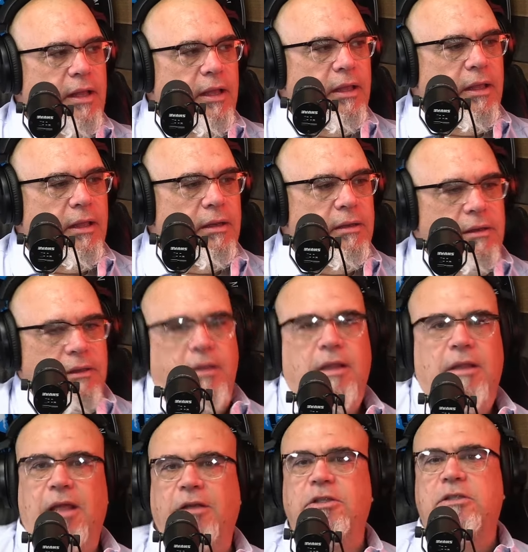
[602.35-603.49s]
They get,
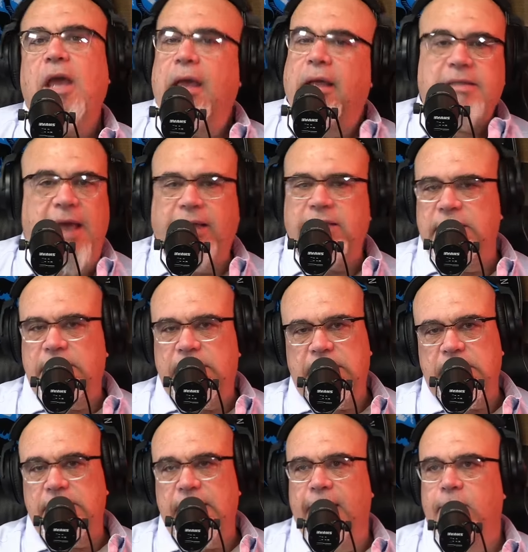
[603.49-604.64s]
they just Texas is
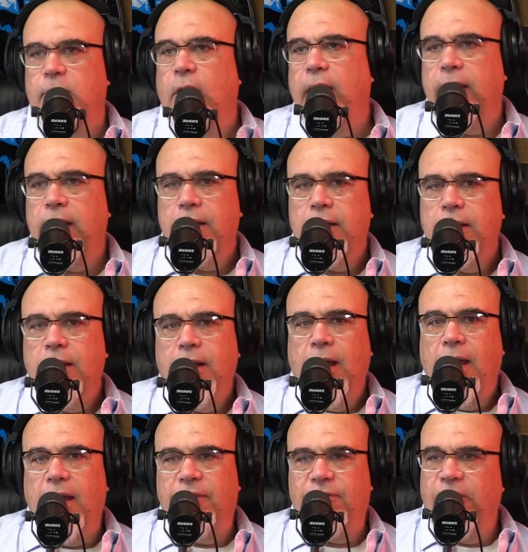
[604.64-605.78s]
the same way.
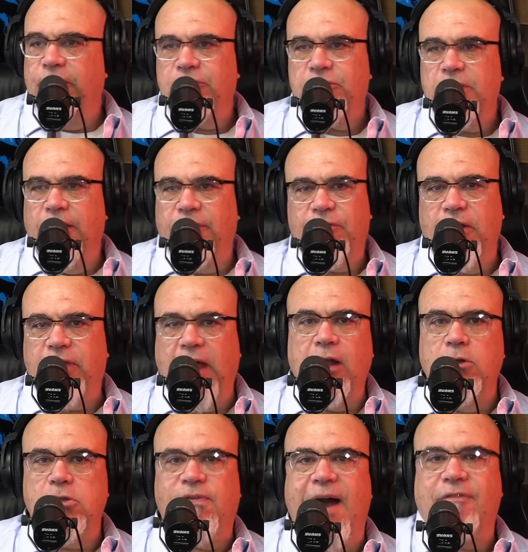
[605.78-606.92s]
If if yeah. if, if they
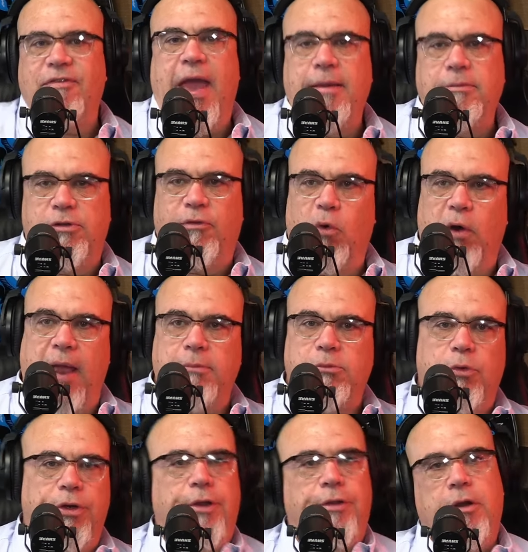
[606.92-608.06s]
lose five games or four games
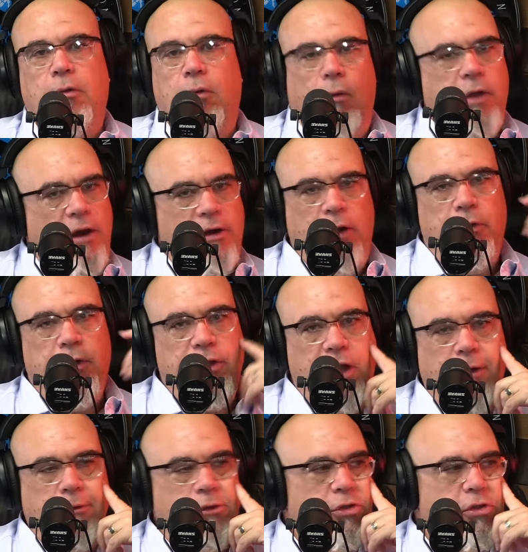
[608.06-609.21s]
one year, they're going, oh, we got to get rid of the
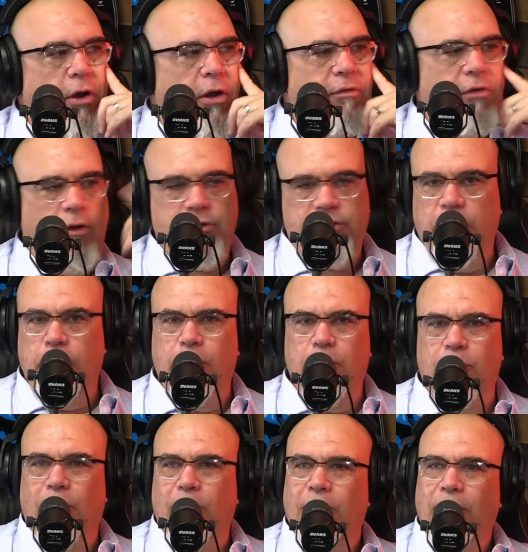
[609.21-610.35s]
coach and start over.
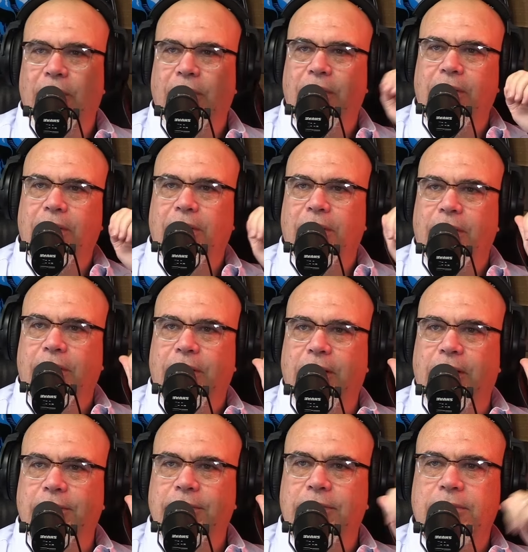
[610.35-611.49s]
Two, you
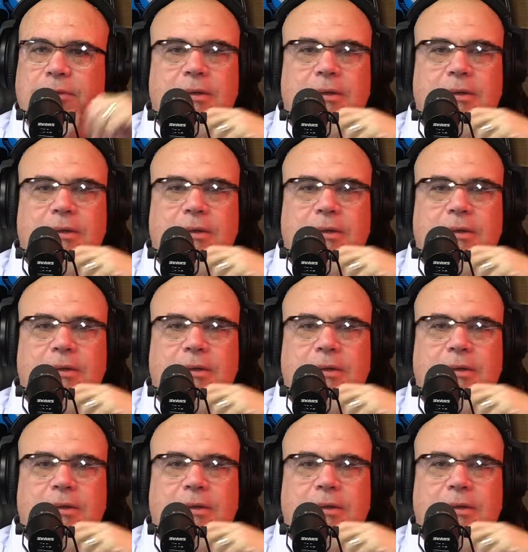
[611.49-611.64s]
know.